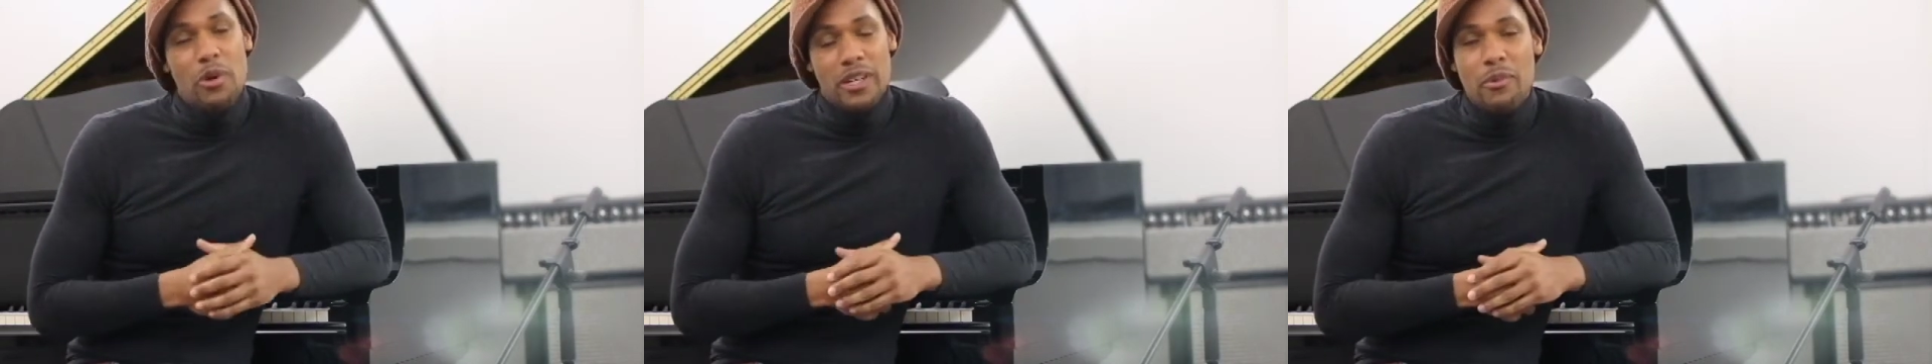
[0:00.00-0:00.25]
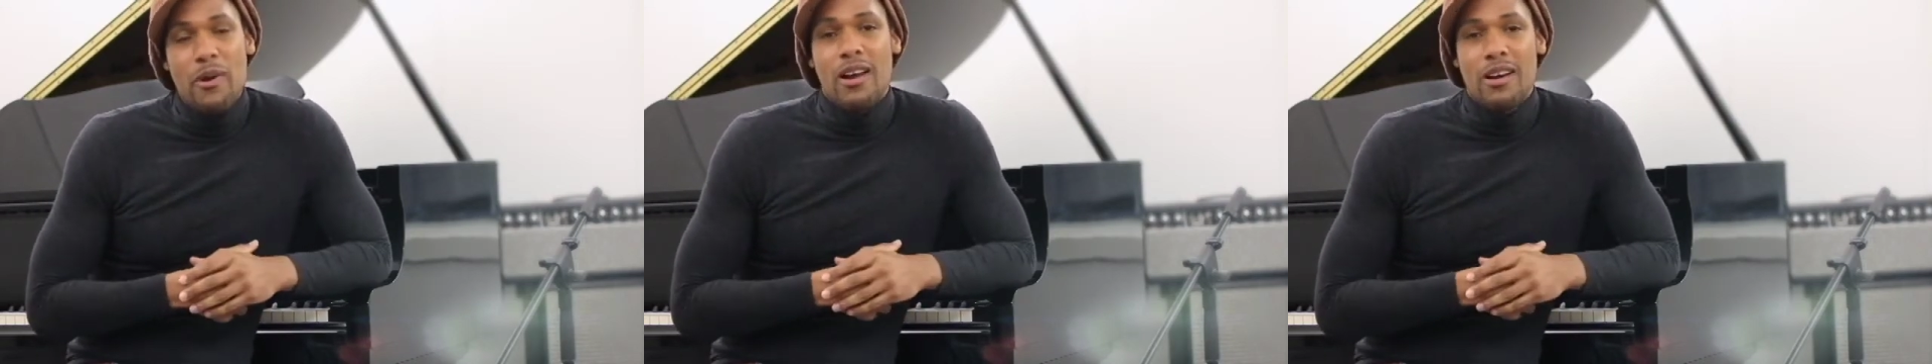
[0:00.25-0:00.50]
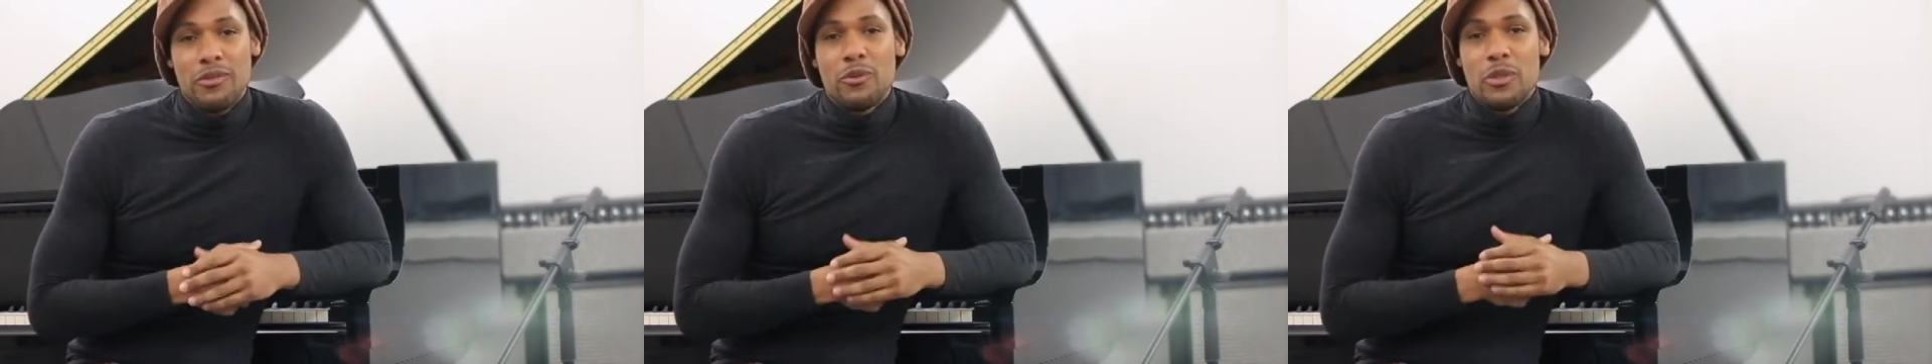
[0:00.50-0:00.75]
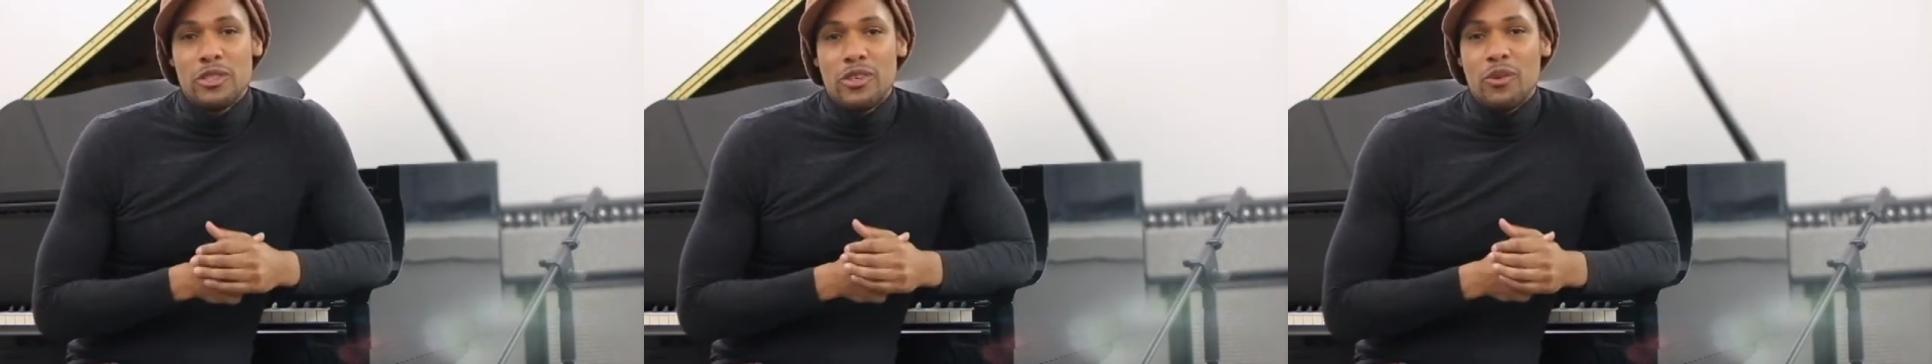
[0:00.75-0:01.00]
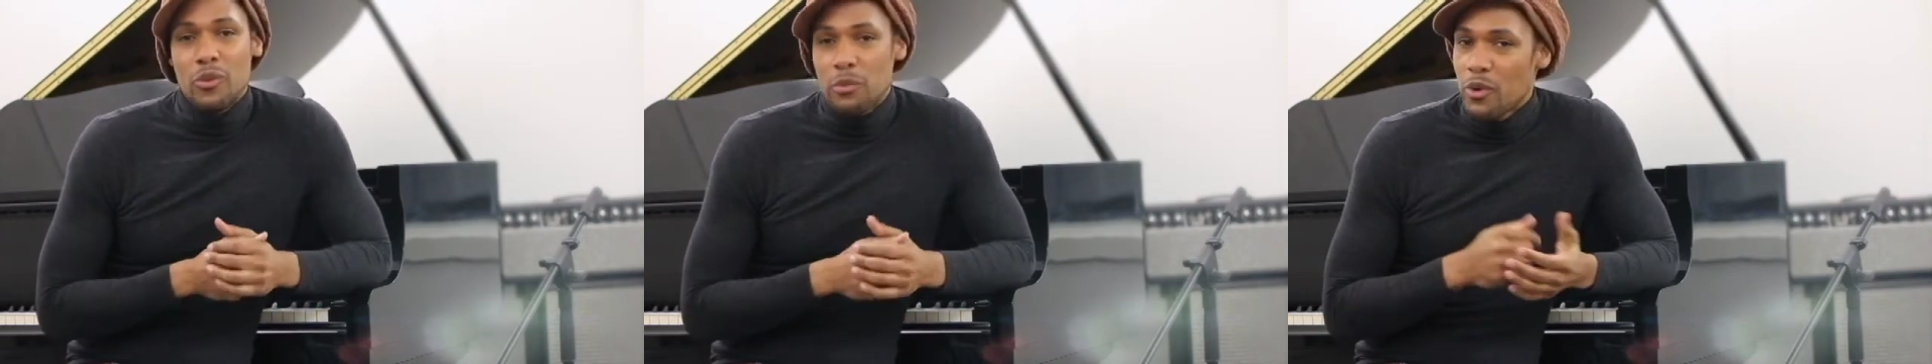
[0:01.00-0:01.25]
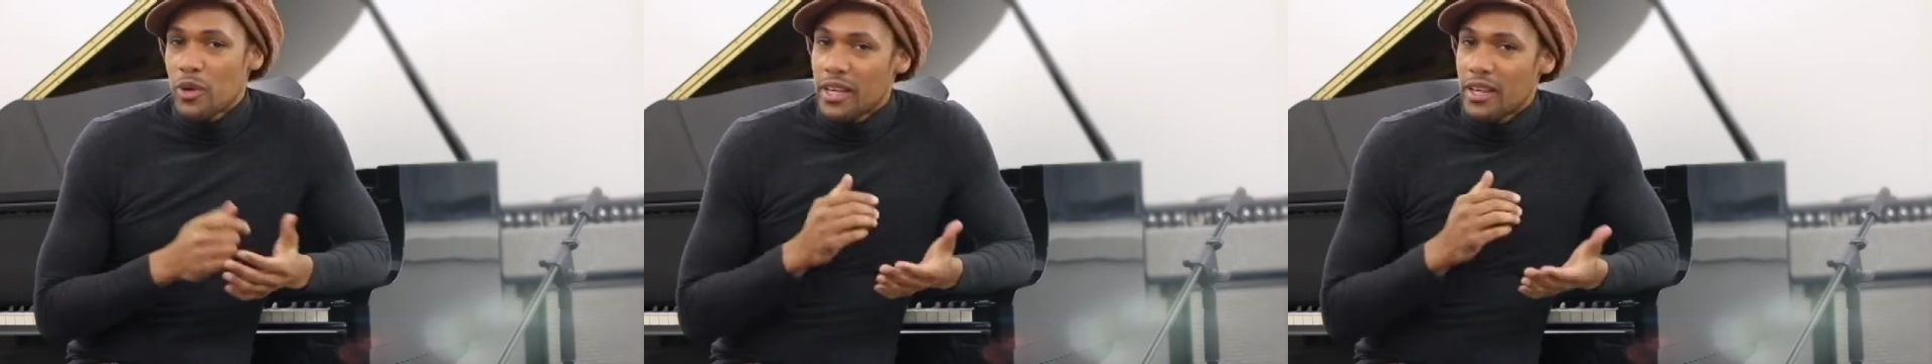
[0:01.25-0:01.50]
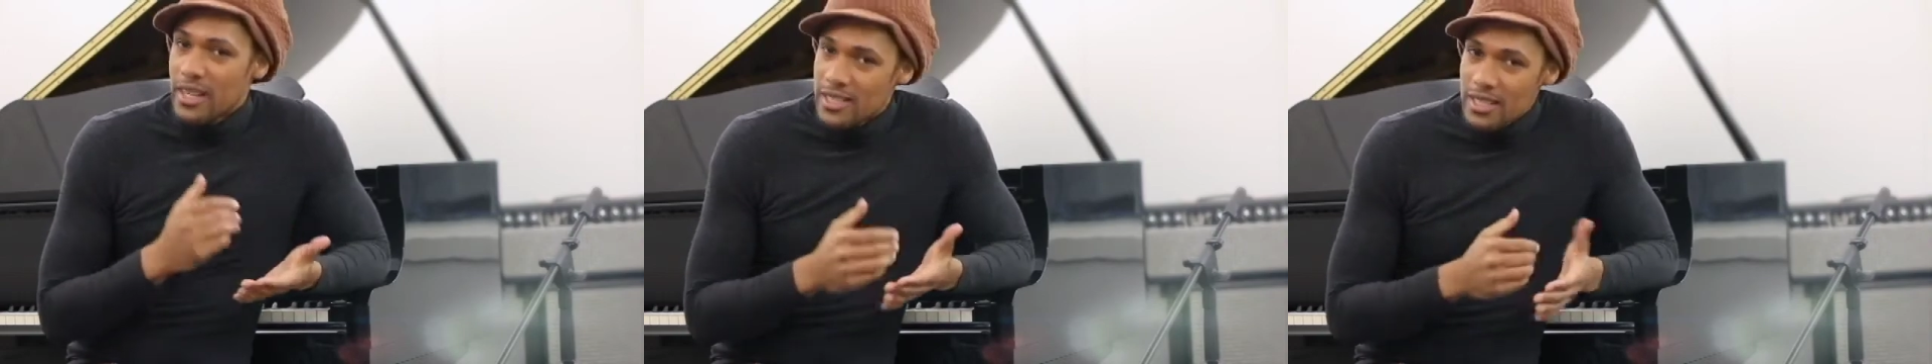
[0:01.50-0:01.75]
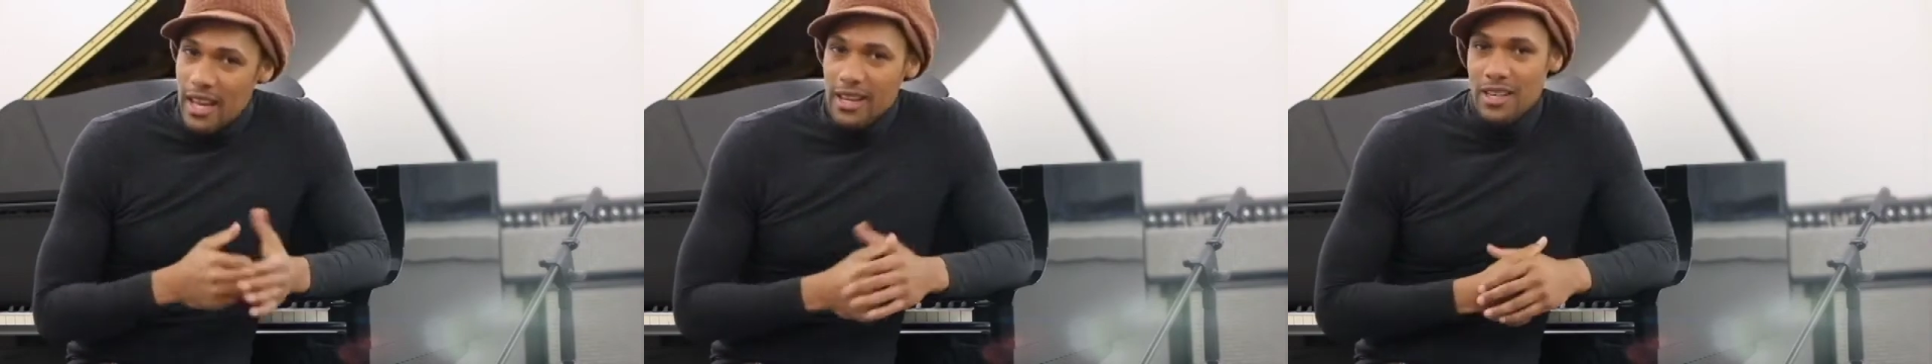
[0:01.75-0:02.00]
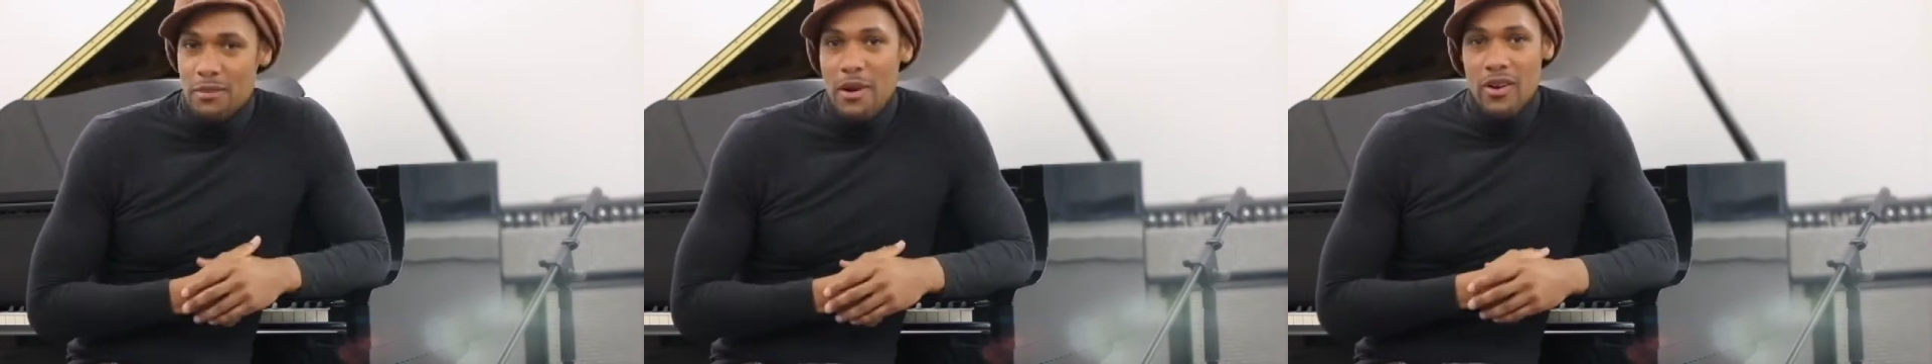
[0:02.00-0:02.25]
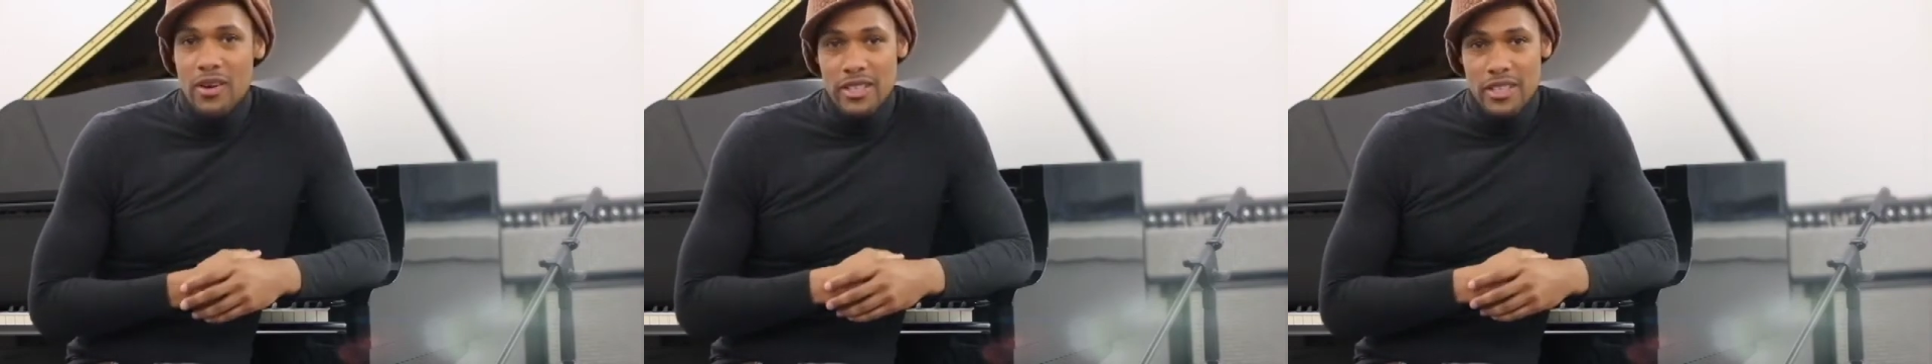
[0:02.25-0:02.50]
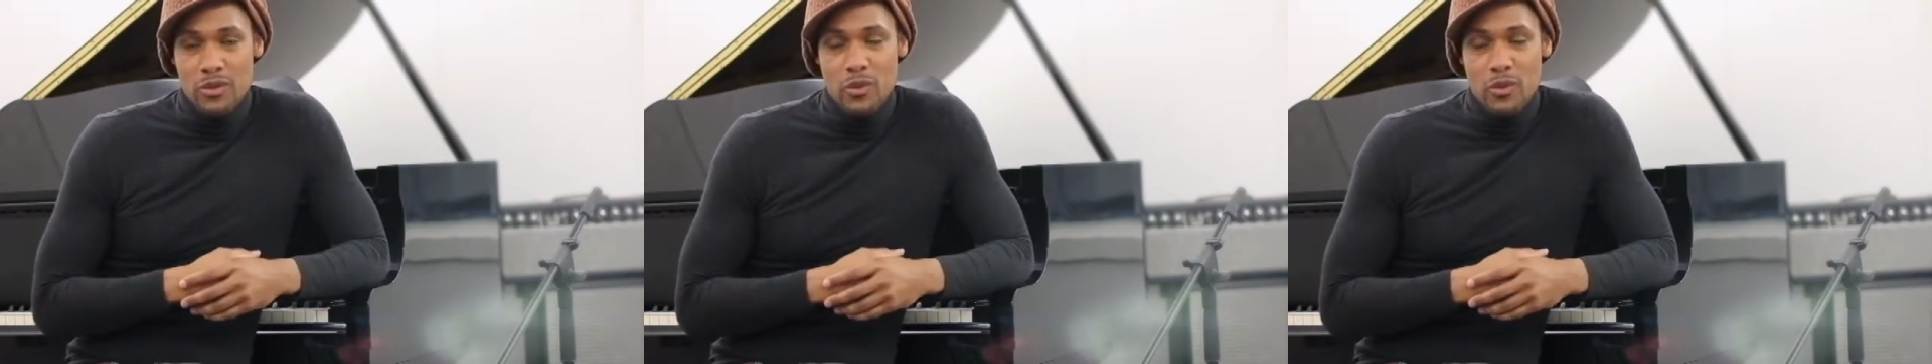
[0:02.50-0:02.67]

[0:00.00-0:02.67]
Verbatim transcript: pretty proud of the result. We're pretty excited about it